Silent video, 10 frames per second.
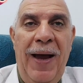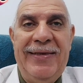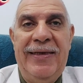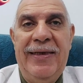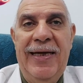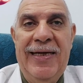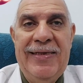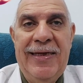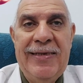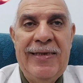biting
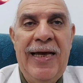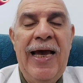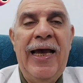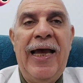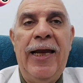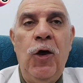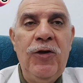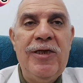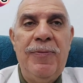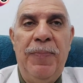insects
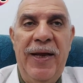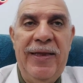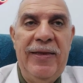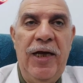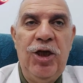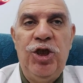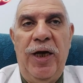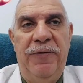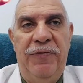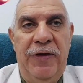cannot spread
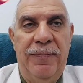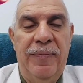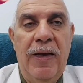HIV.